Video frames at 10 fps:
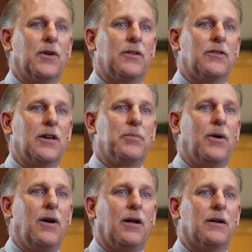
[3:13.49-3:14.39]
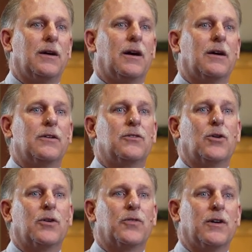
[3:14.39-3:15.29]
at St. Paul are in
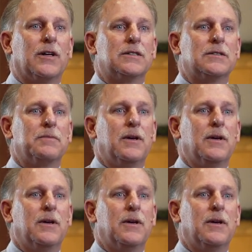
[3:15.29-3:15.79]
store for us.